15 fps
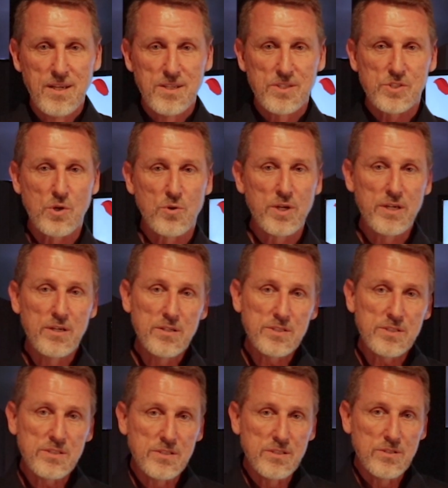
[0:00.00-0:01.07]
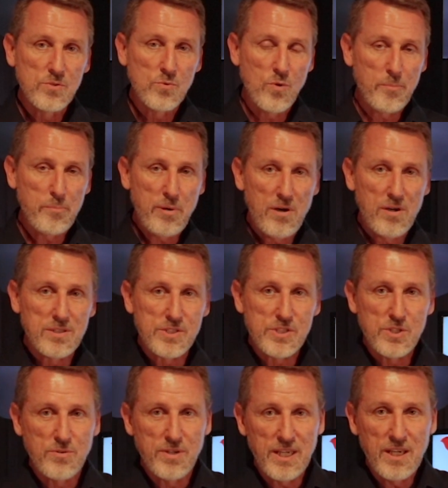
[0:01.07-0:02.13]
So here's what Paul is
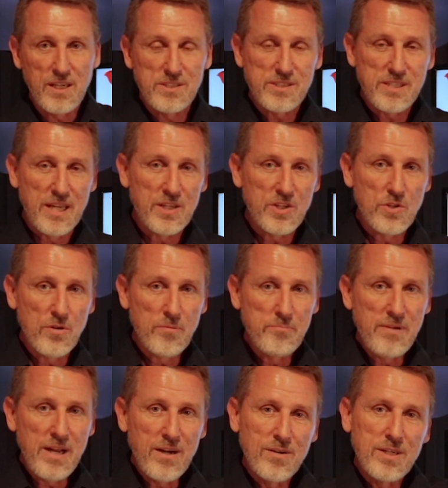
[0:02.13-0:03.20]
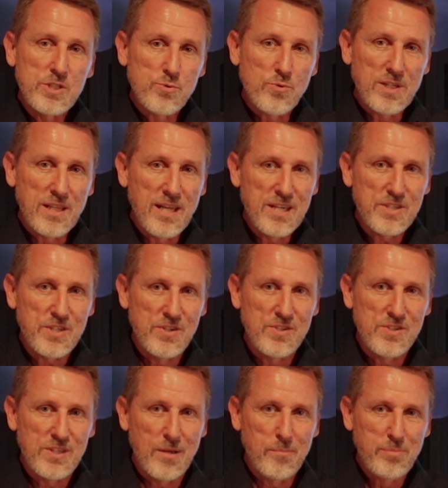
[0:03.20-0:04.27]
doing. He's saying your marriage
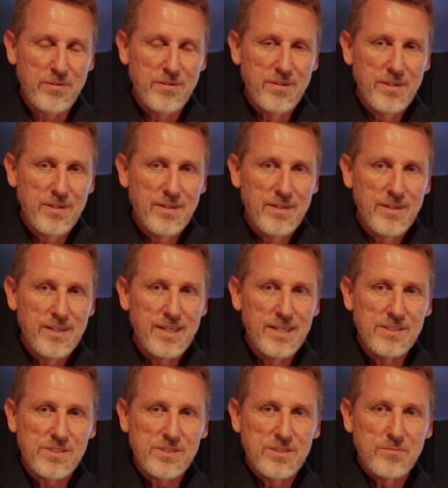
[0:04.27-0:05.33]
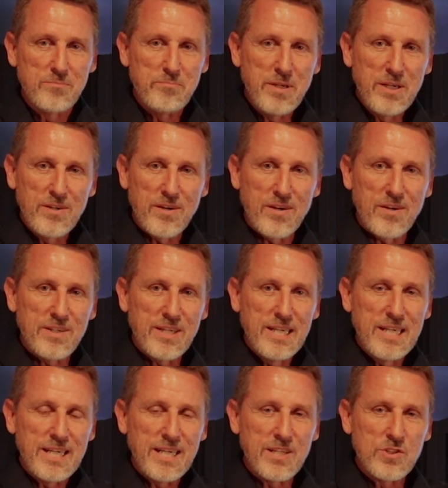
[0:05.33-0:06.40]
relationship is mirrored
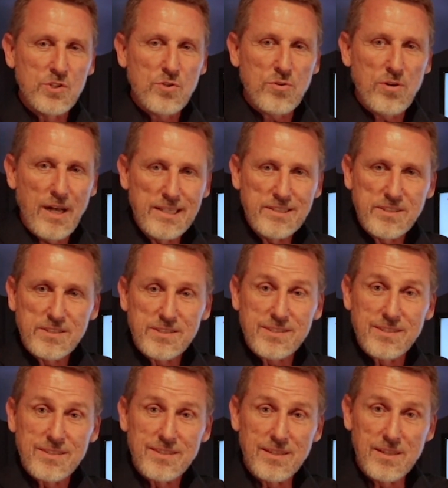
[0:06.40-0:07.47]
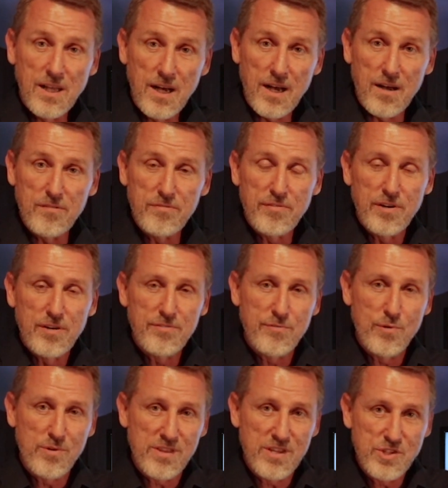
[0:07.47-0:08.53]
in Christ's love
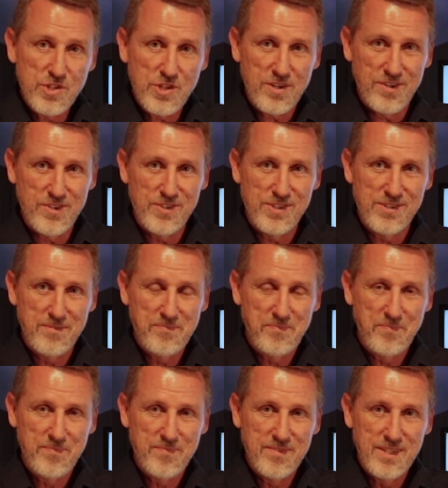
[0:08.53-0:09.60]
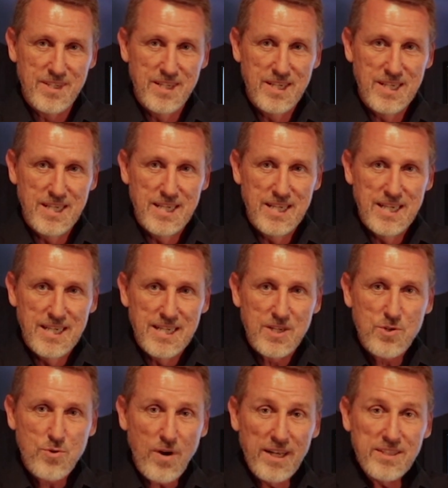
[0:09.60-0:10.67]
for the church.
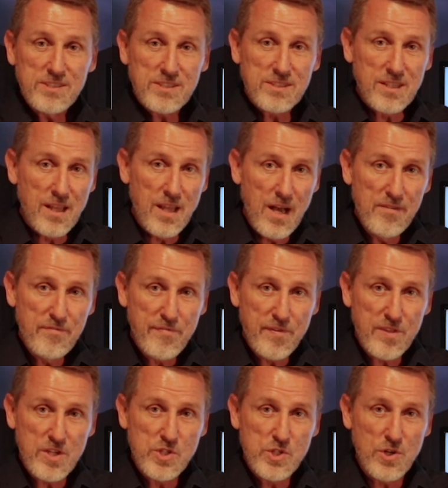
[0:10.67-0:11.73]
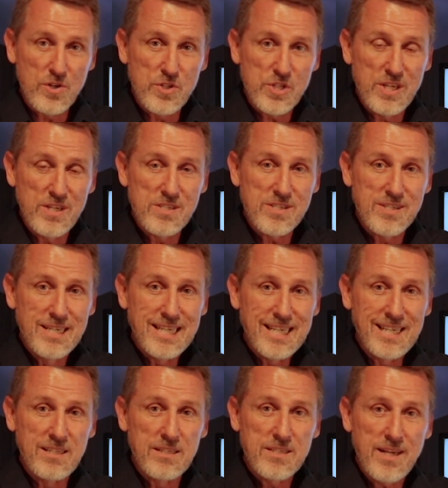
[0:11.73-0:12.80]
Christ's love for the church, his
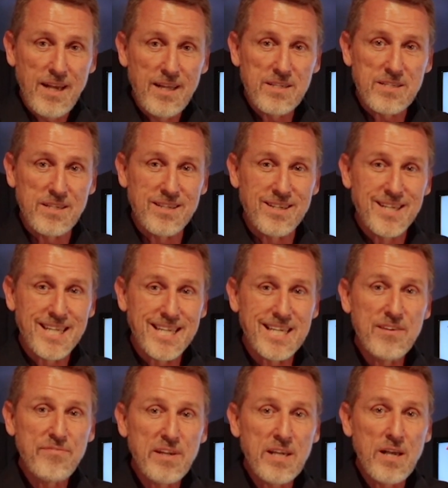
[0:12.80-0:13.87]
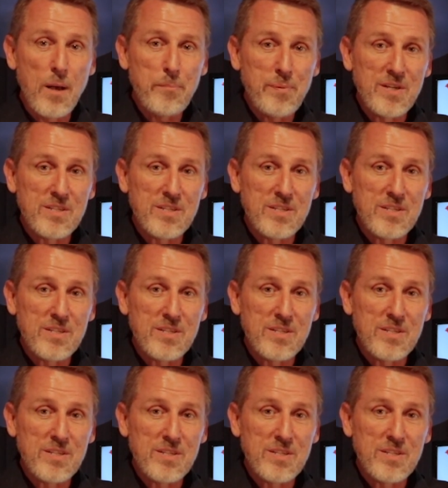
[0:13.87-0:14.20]
intent in giving up